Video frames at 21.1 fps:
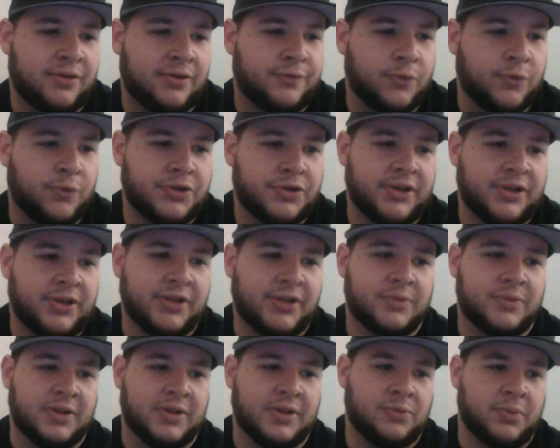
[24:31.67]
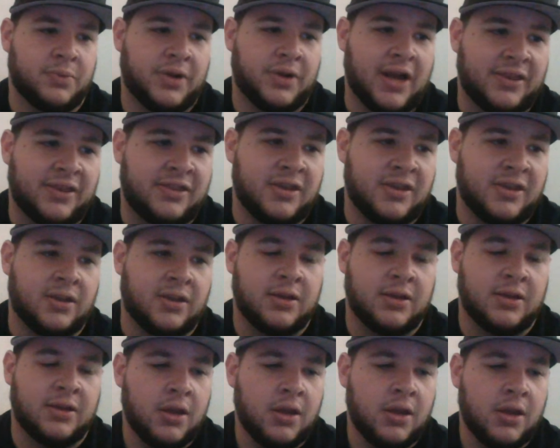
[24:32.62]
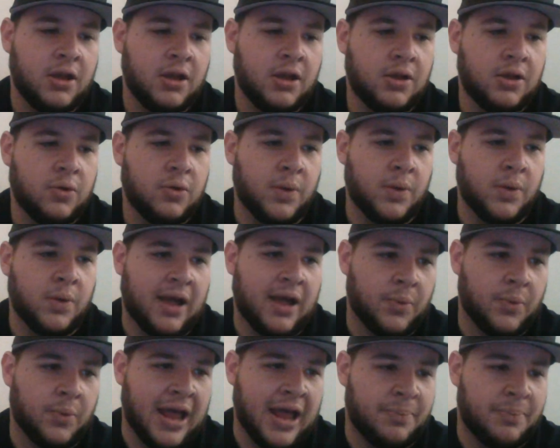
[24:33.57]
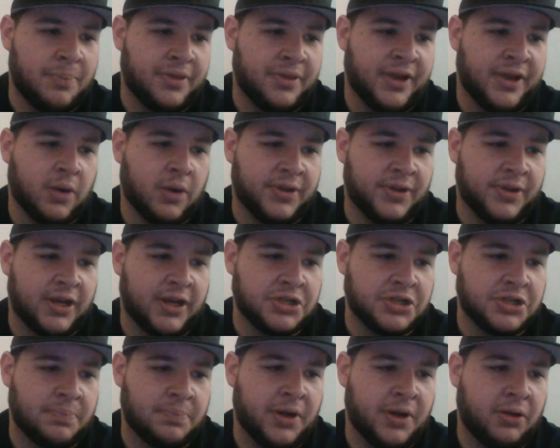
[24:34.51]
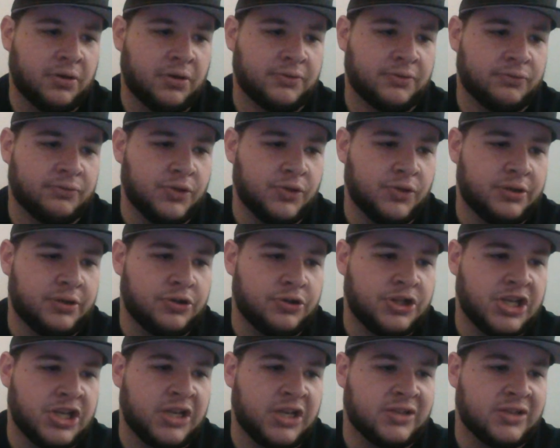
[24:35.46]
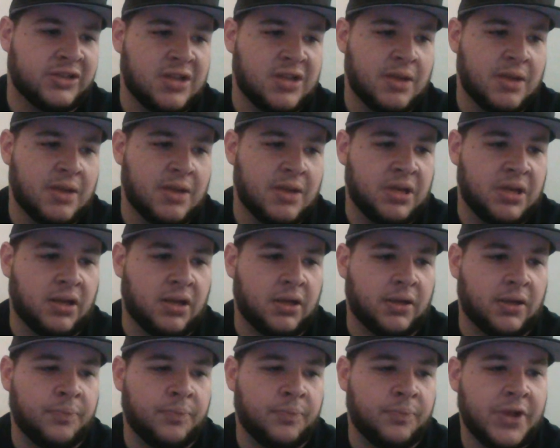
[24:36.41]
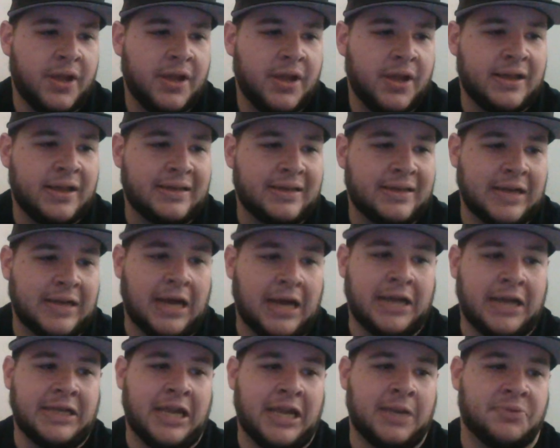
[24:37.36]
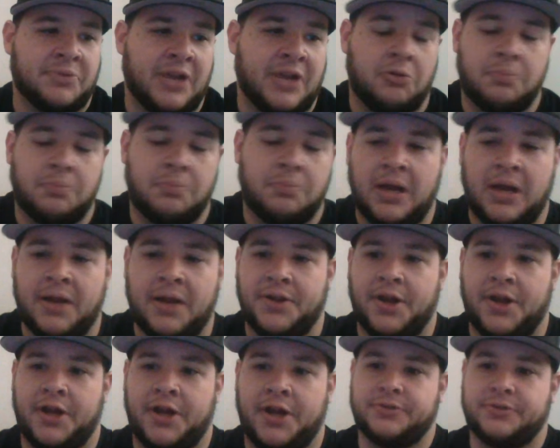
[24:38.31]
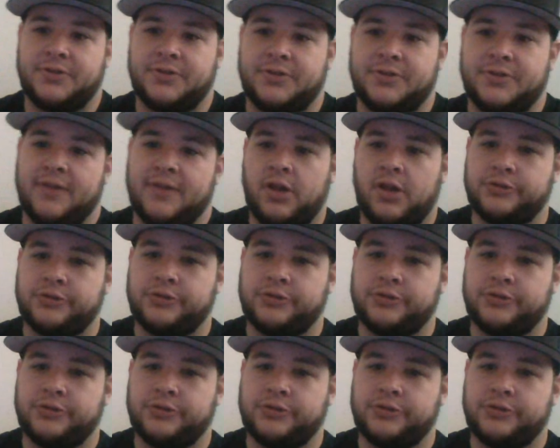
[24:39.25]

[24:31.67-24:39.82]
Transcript: Unfortunately, is what I think. What happened there with AJ Peller really thinks them being 9 games out behind the Dodgers, they have a lot.